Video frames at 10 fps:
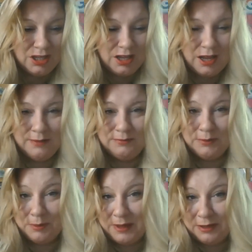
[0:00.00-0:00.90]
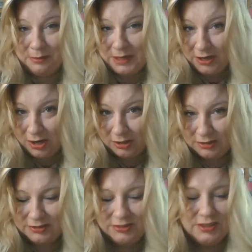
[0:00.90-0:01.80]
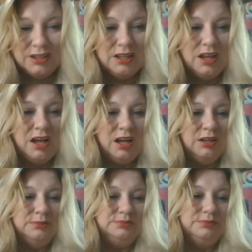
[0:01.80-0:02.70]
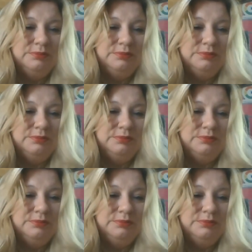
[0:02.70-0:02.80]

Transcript: from the bottom of my heart. Um,